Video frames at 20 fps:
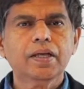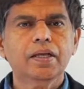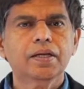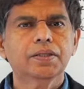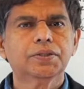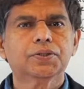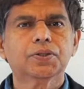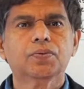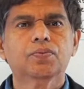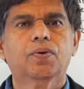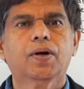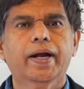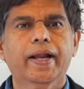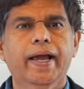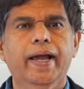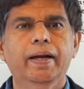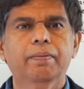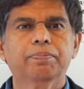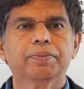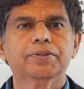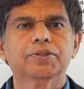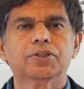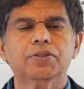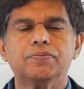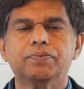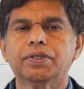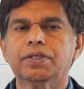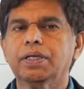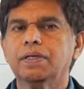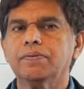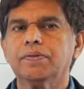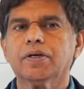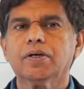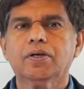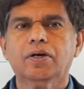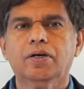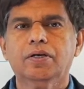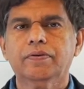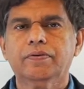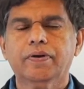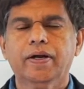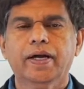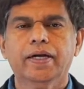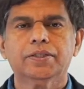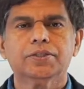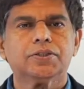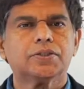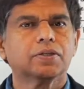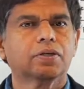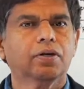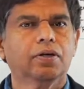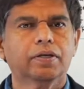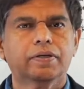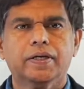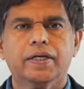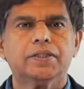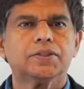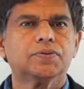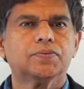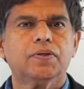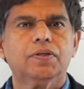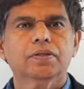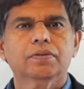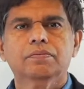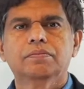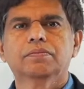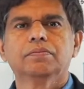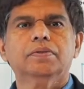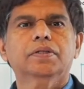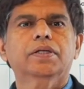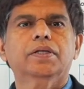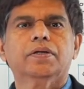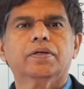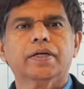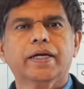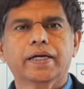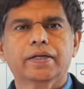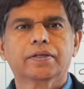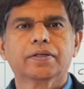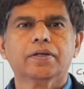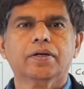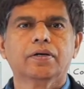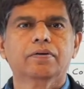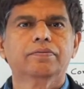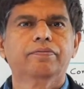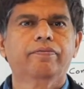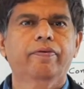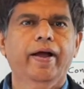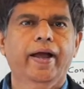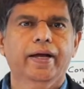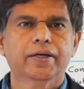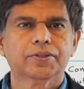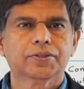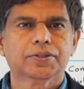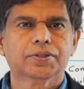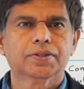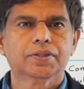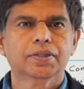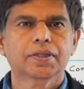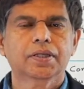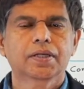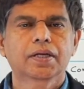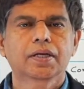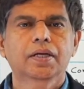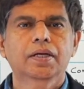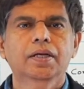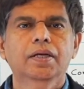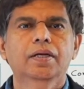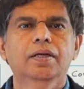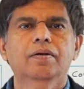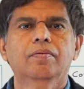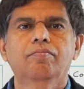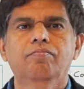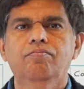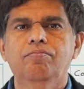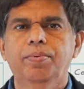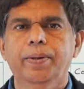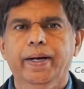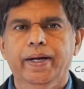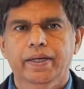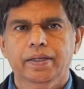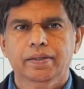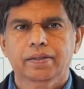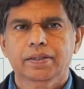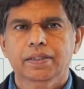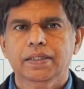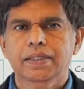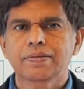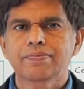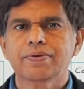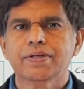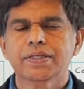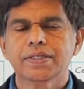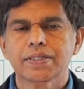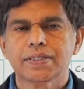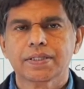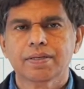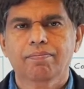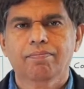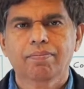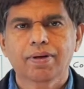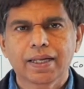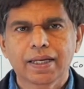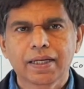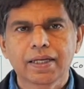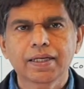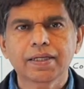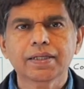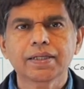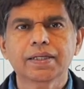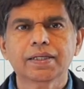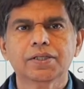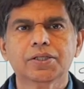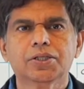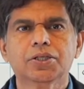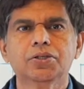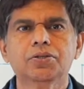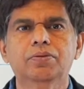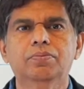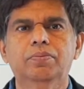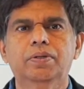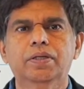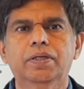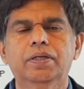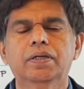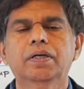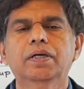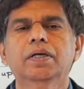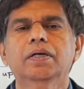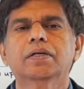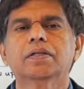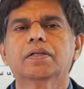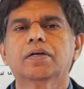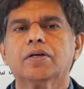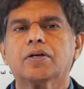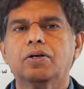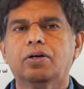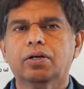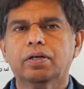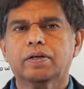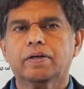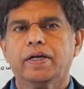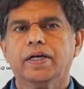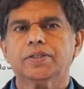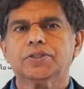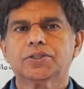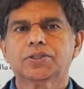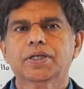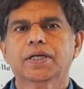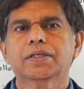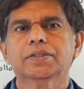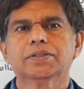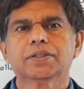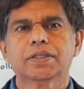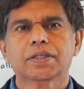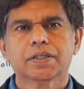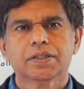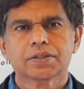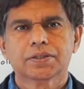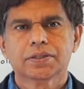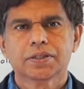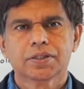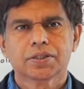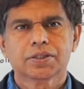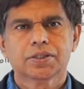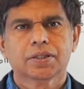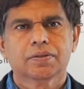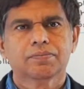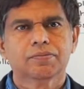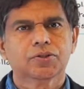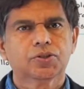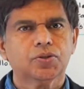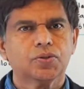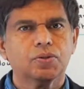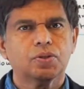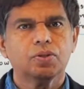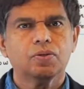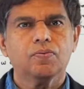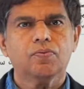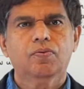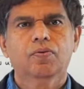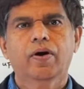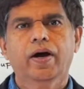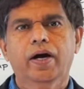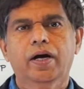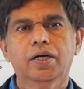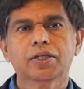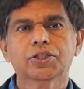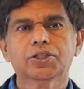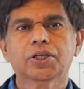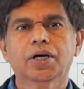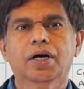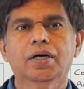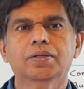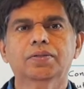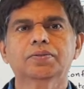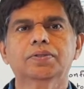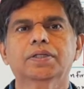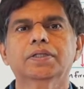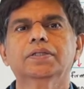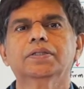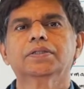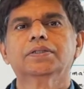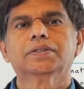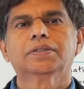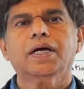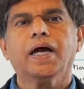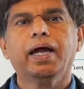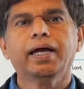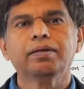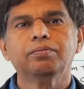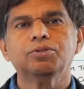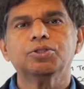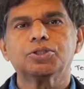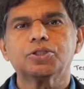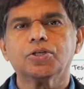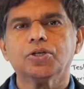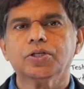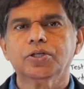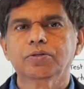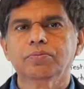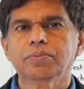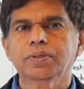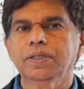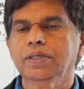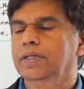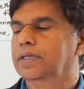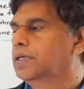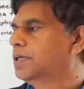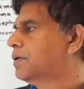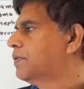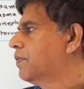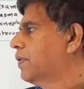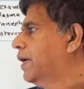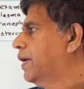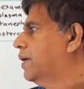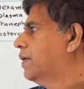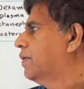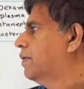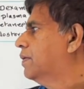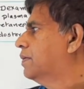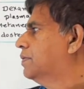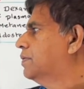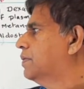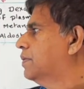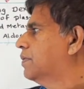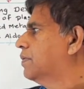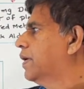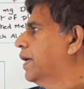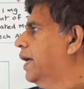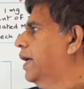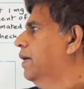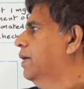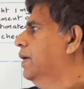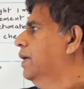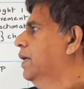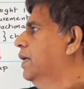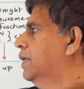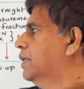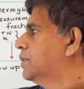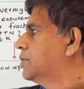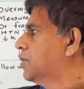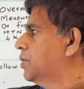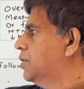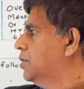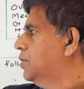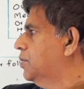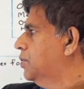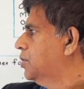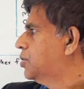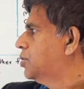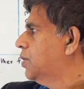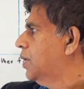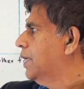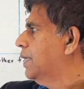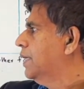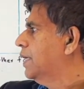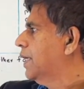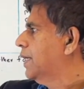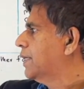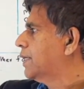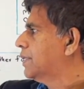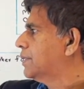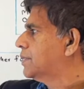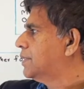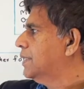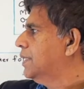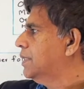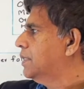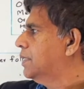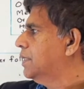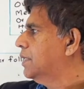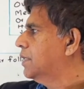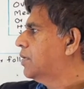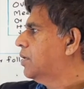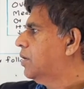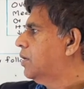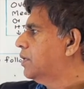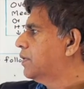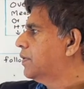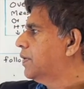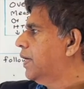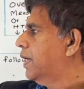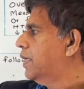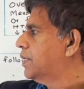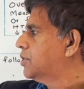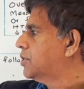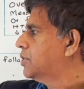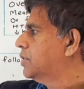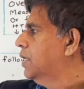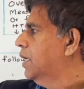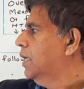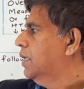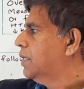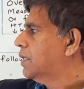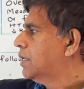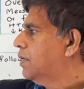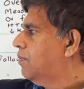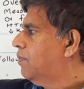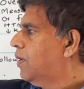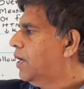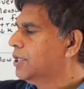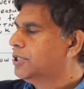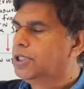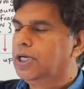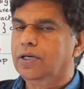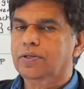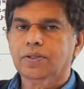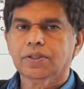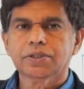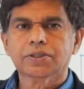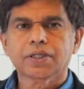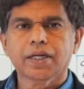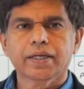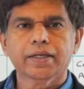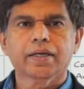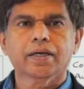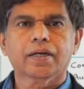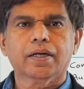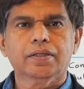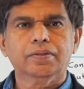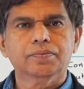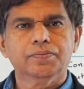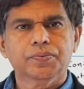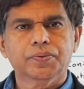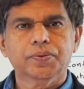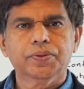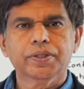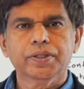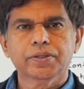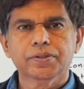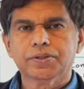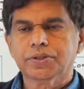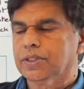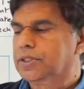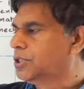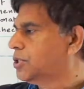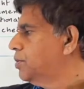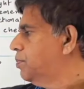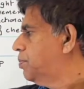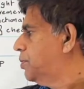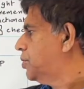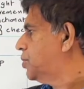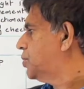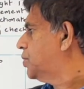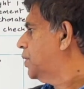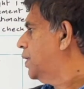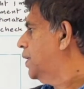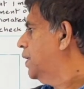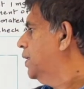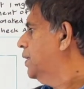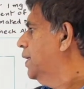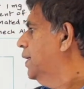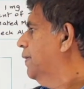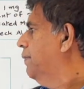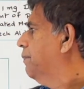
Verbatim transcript: So what happens if you give the contrast? The contrast will you know get rid of fast. But if it is a malignant tumor, the contrast stays in the system. So the washout is time is going to be greater. Okay. So usually like a CT contrast, the washout is like around 40 to 60 percent.